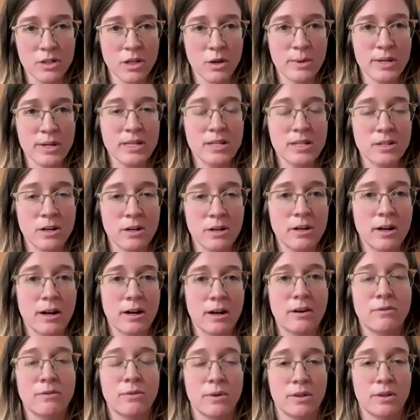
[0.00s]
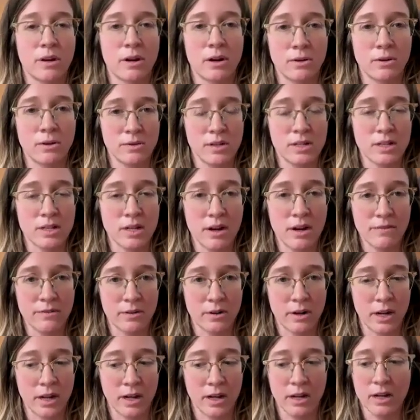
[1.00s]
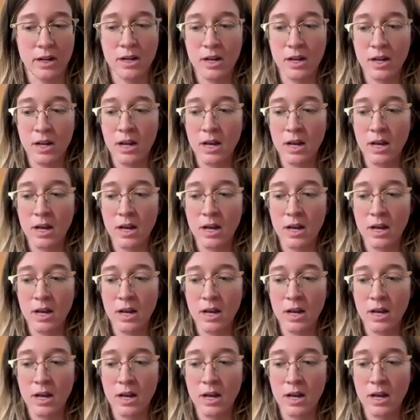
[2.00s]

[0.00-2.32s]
So we start off with our own suffering,